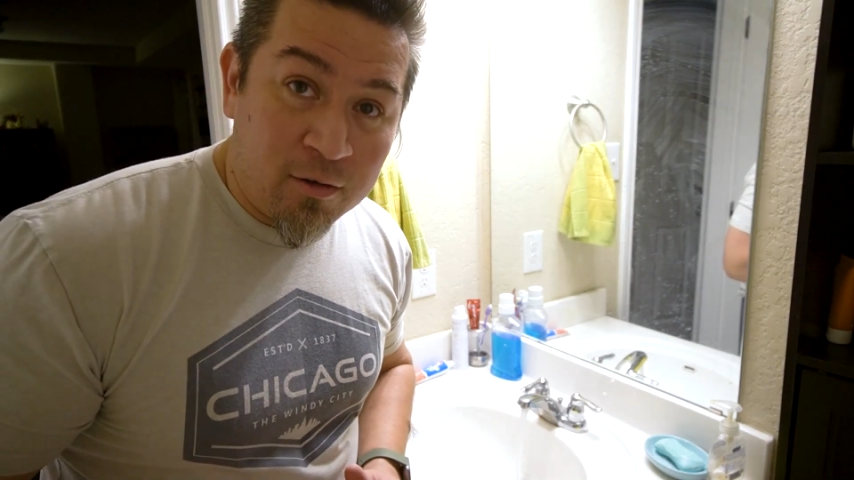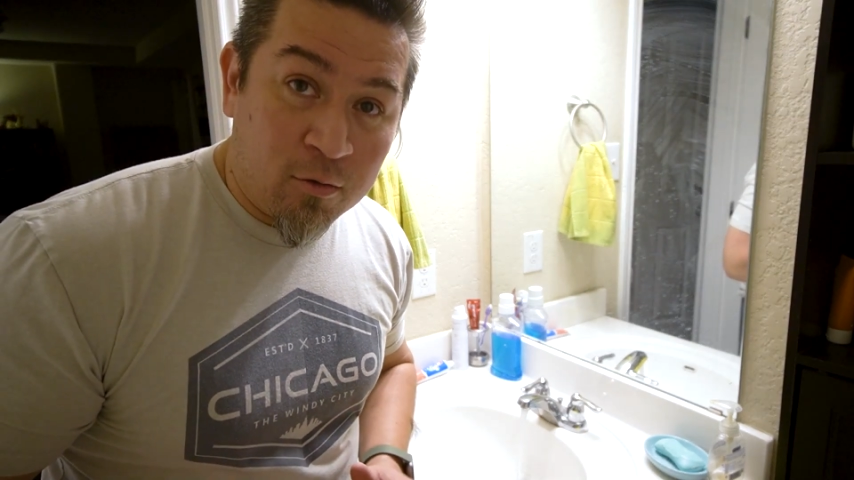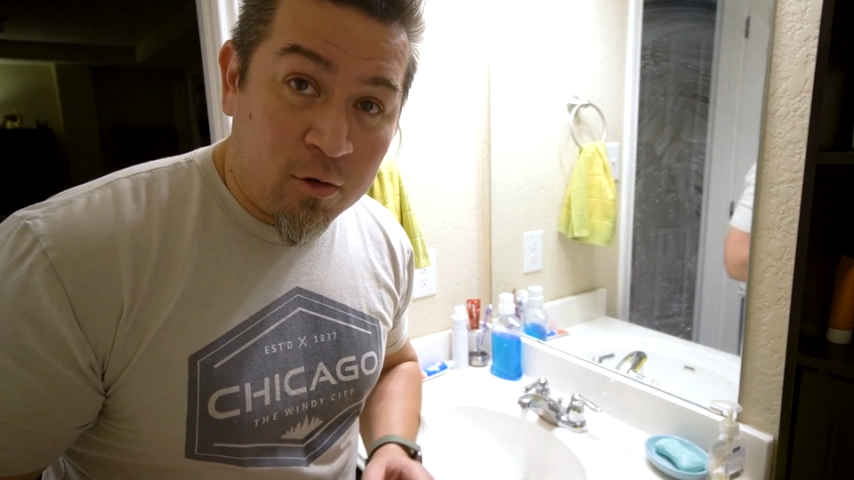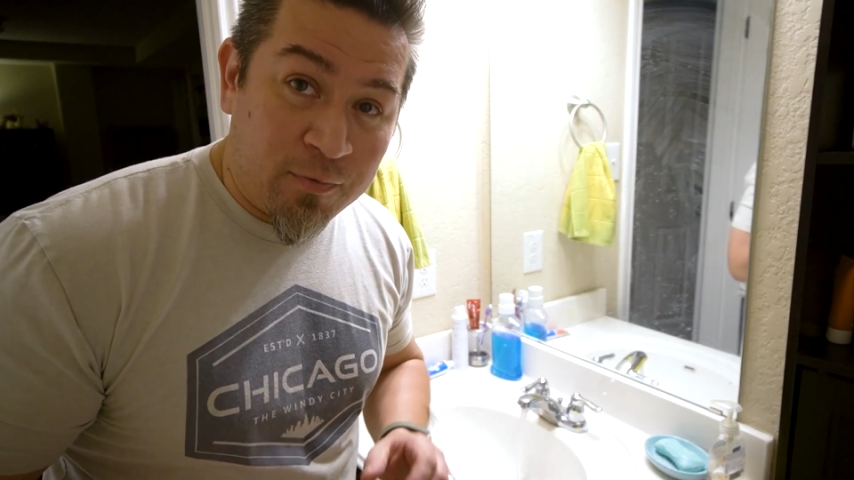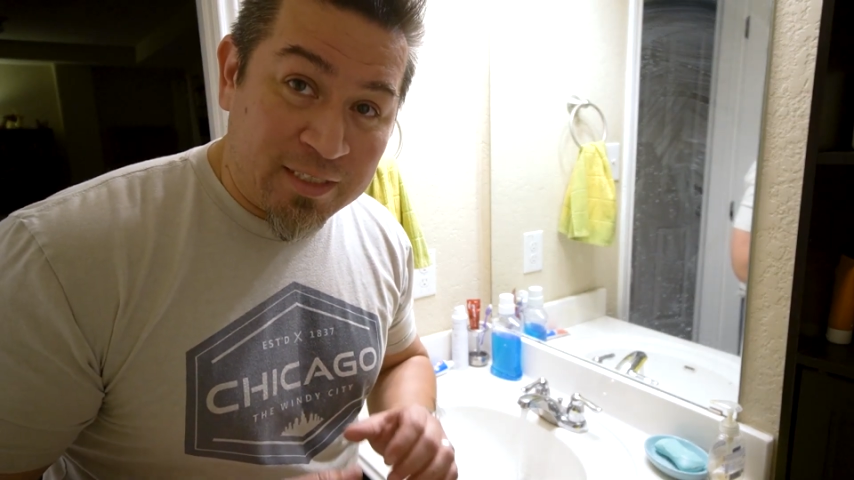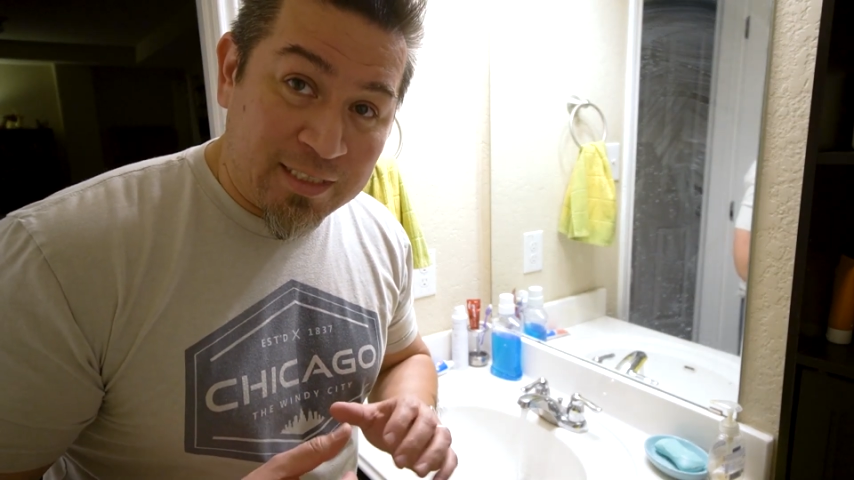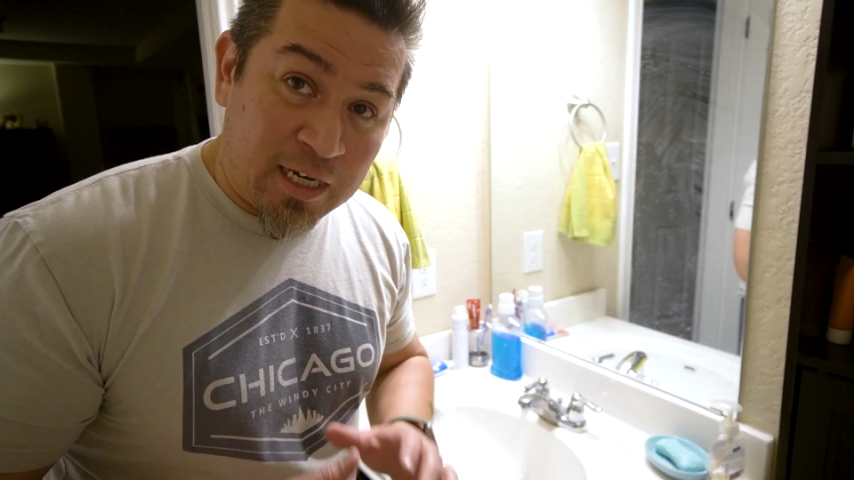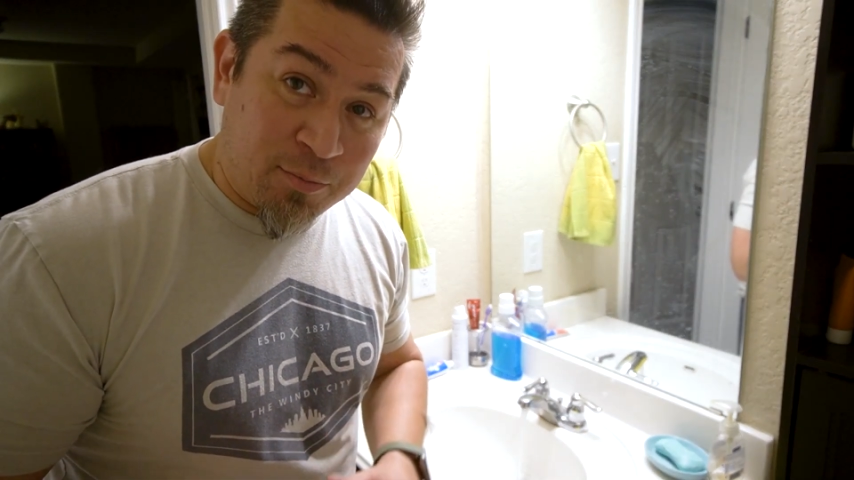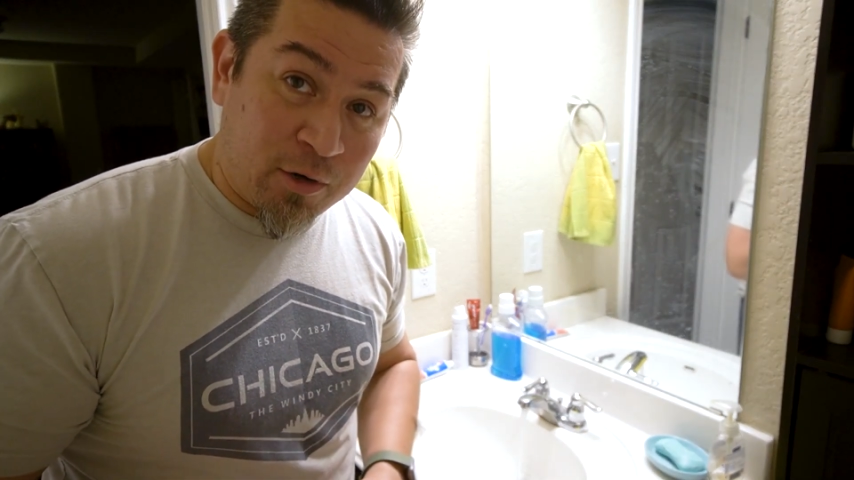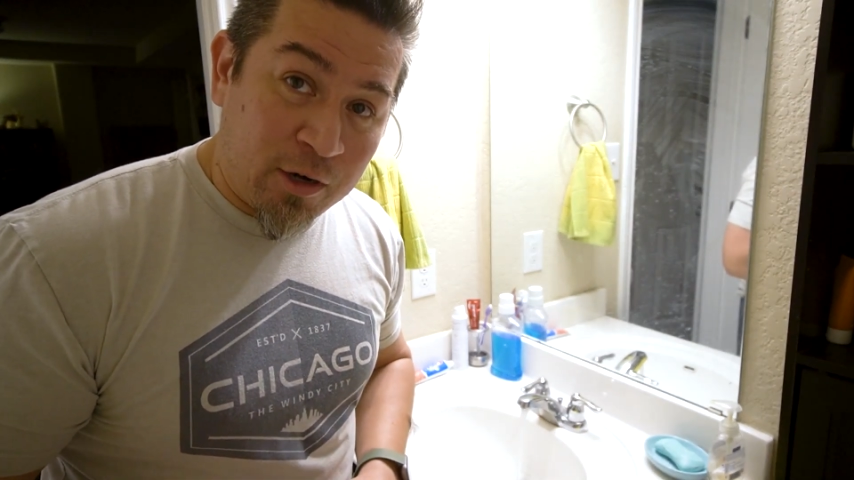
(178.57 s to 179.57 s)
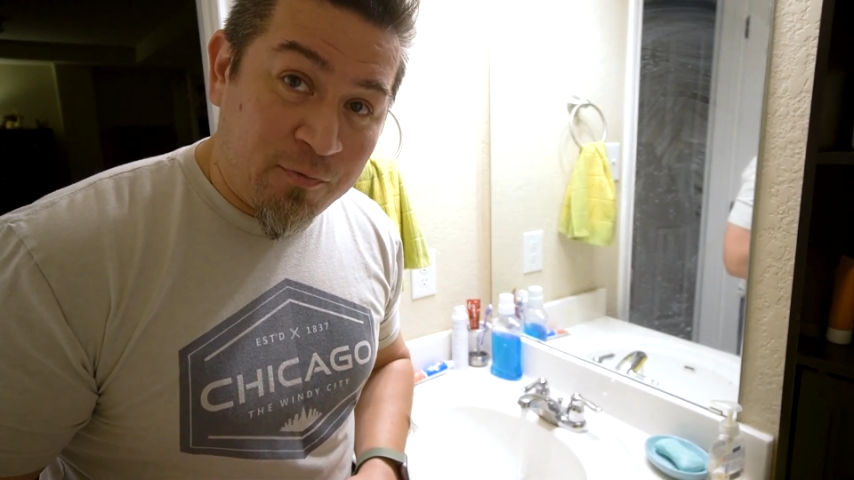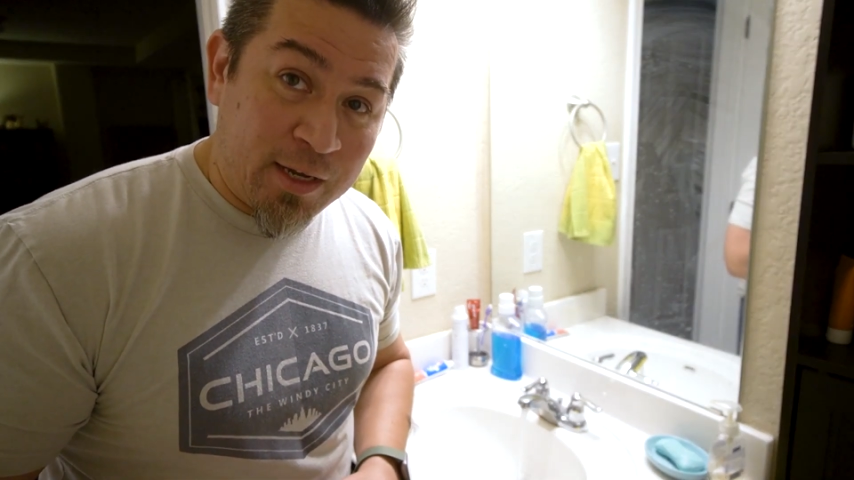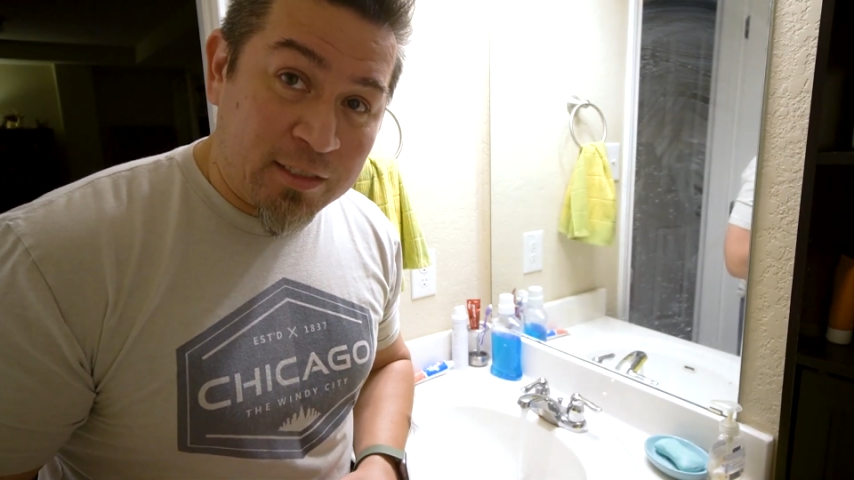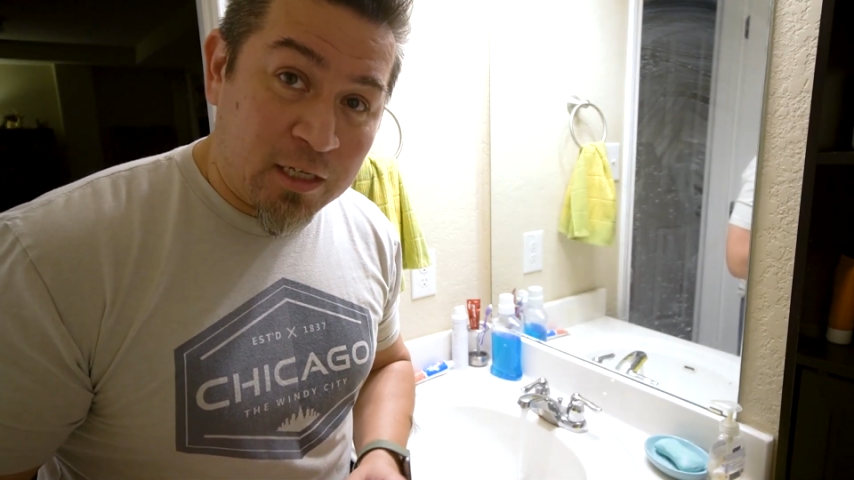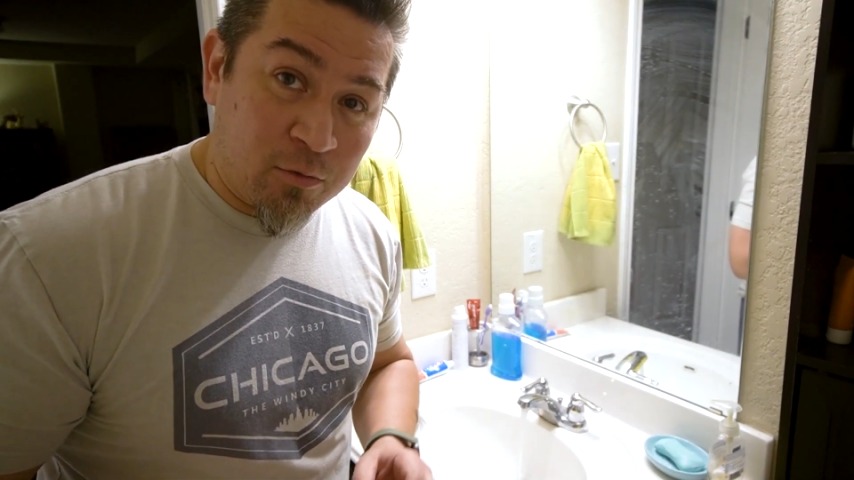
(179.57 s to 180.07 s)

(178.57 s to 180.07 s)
or if it's a temporary fix.